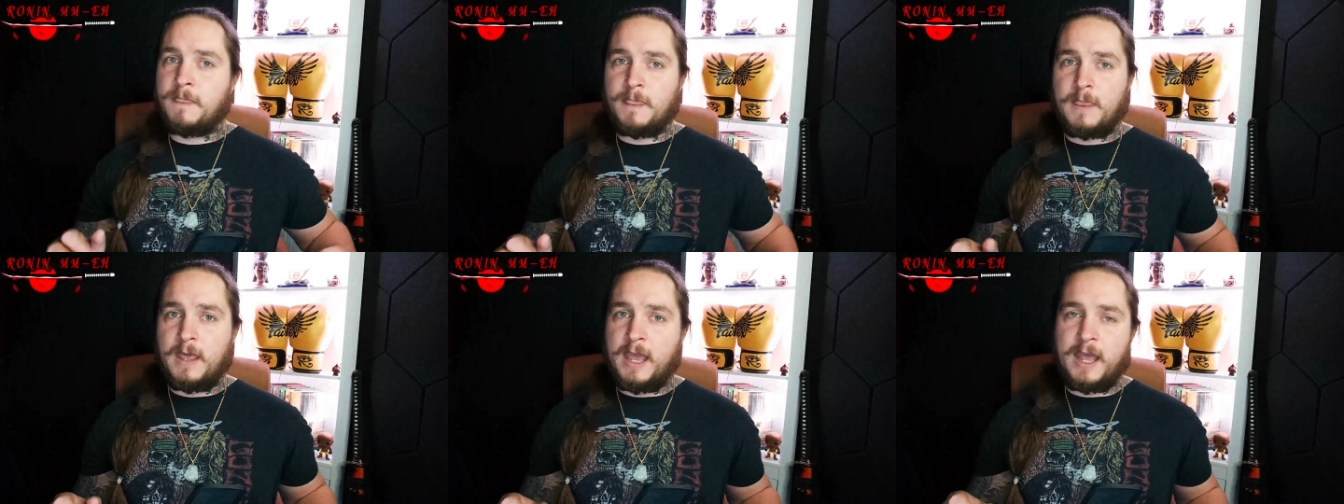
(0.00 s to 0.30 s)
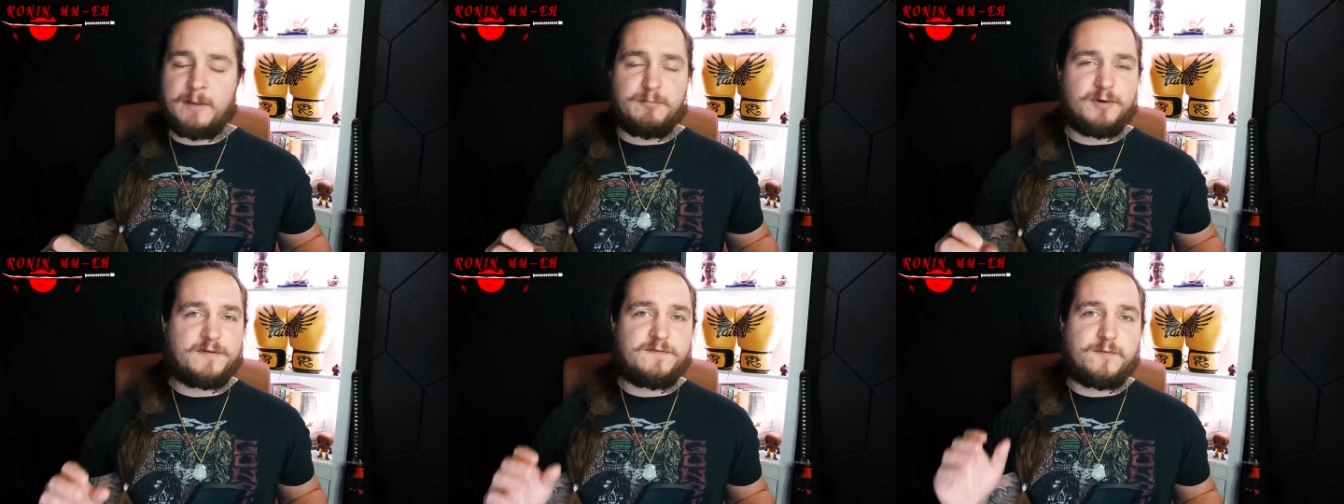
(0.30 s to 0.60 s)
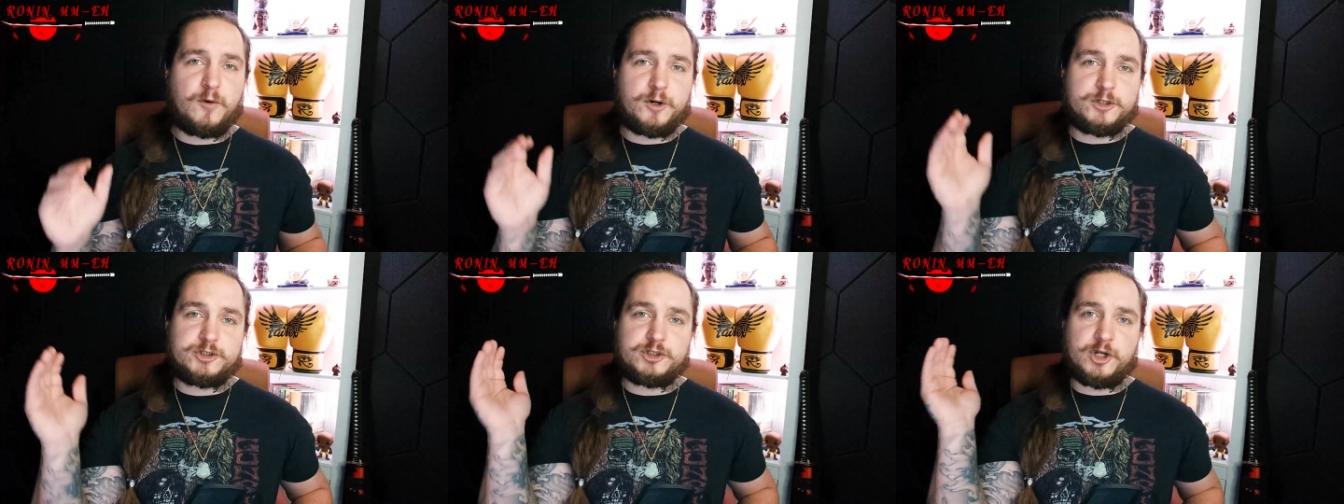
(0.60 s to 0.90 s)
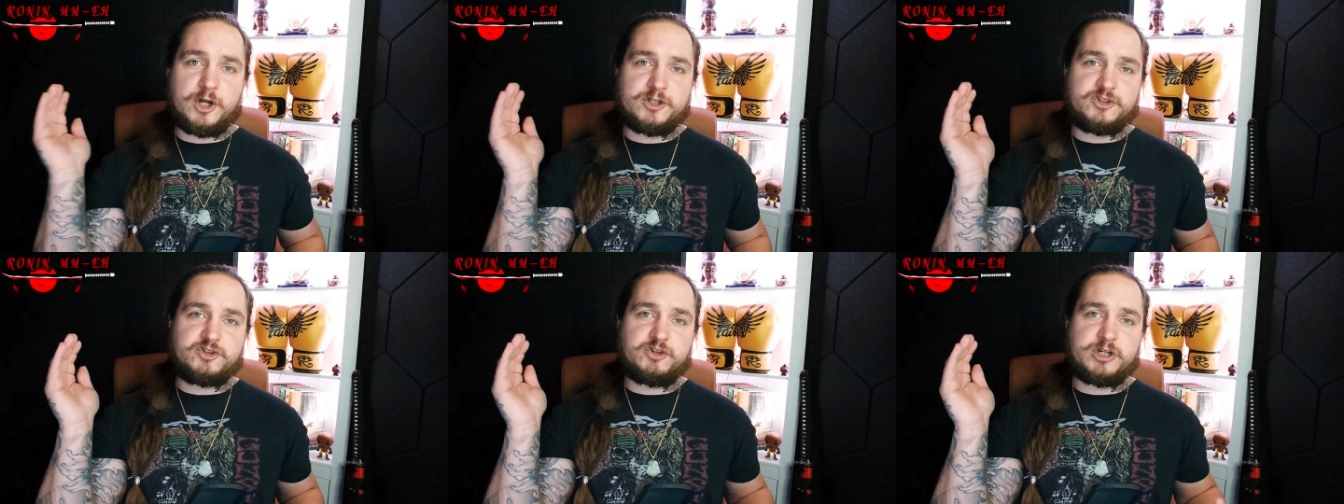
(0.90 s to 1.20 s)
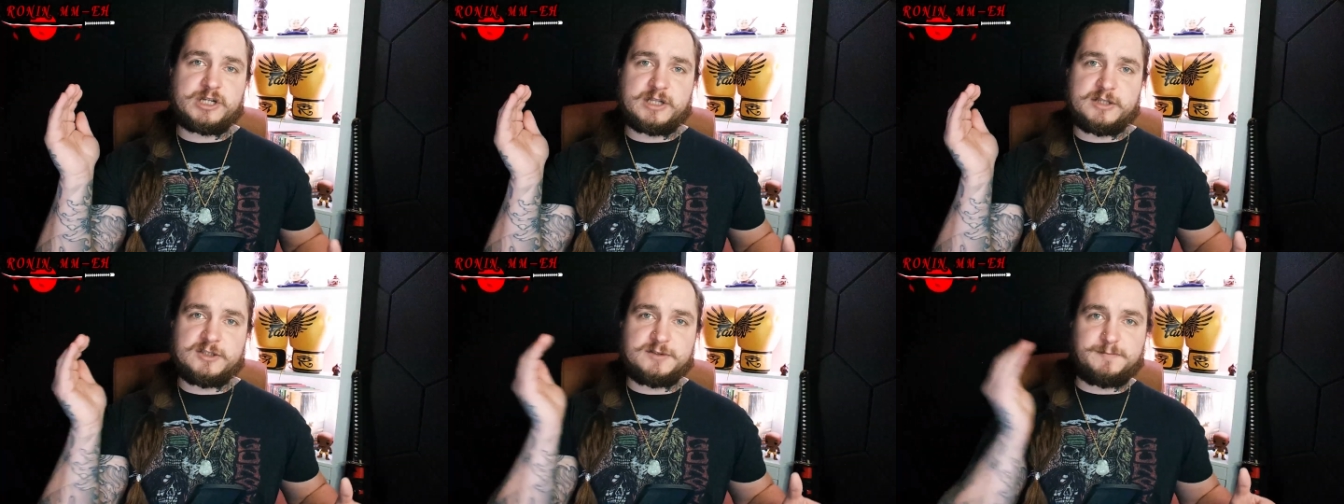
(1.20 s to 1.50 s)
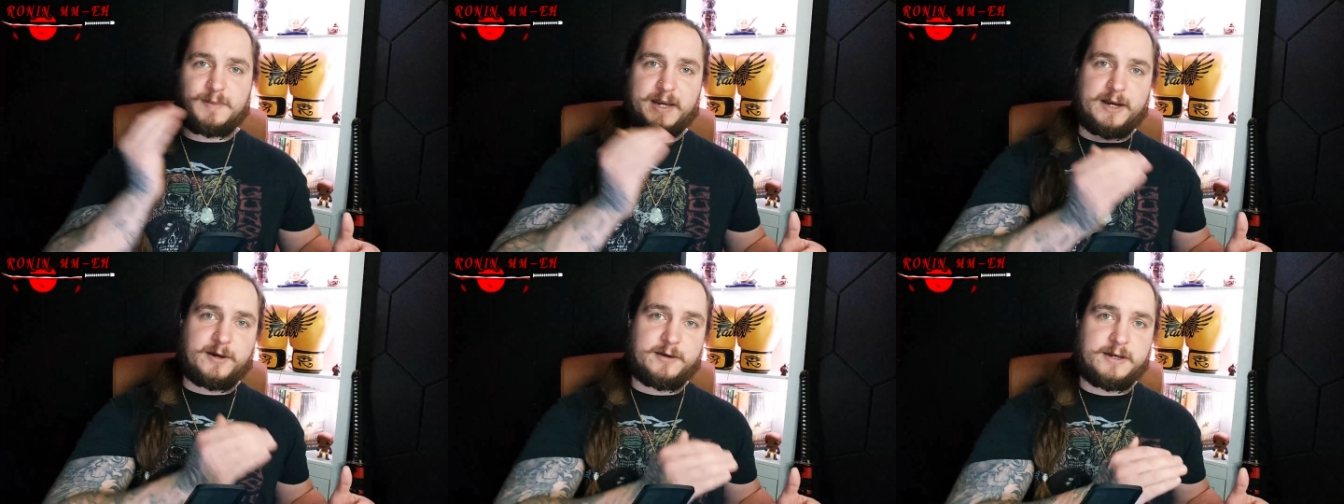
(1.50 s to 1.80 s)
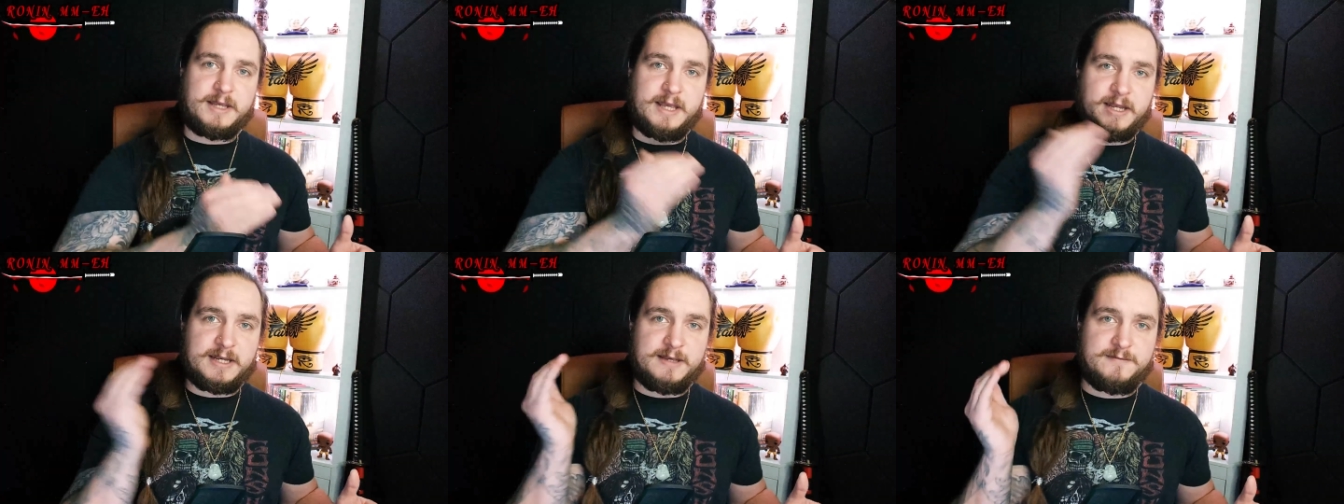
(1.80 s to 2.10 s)
And before Sean Strickland's parry
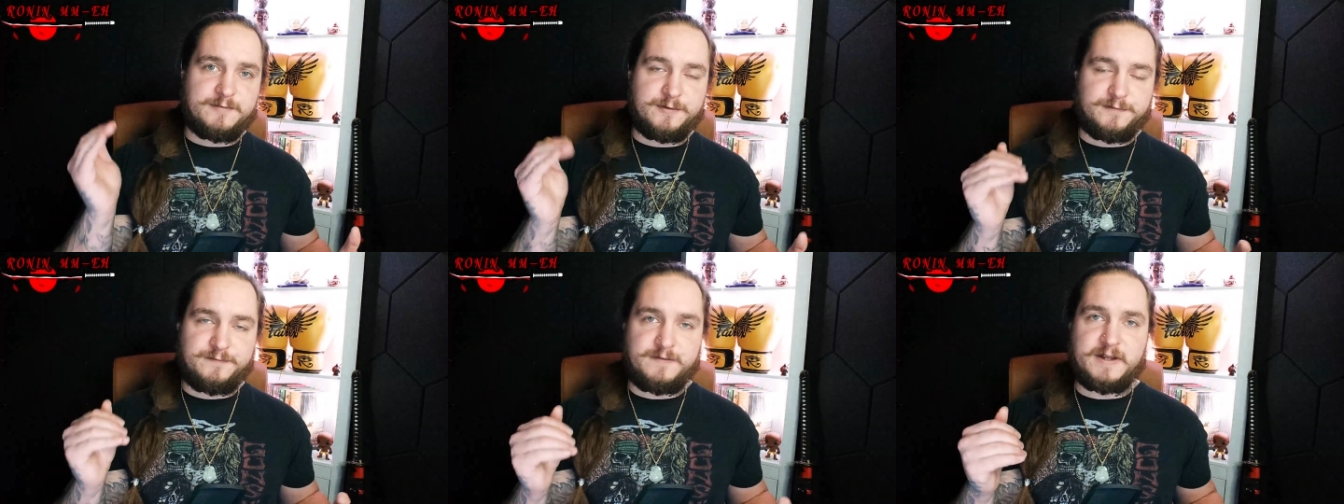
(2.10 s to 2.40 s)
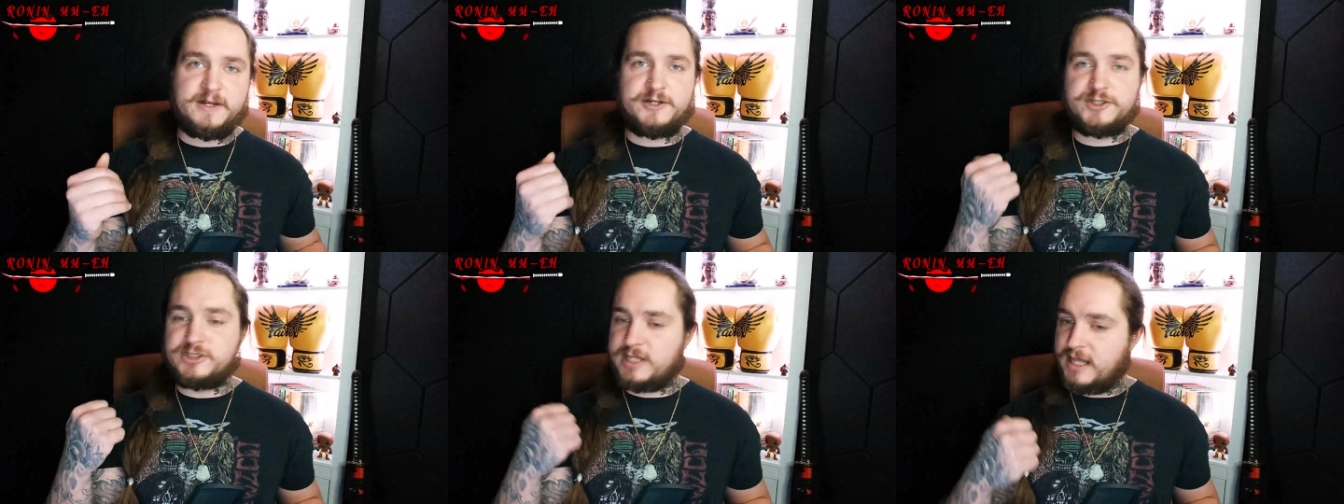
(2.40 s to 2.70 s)
had even finished,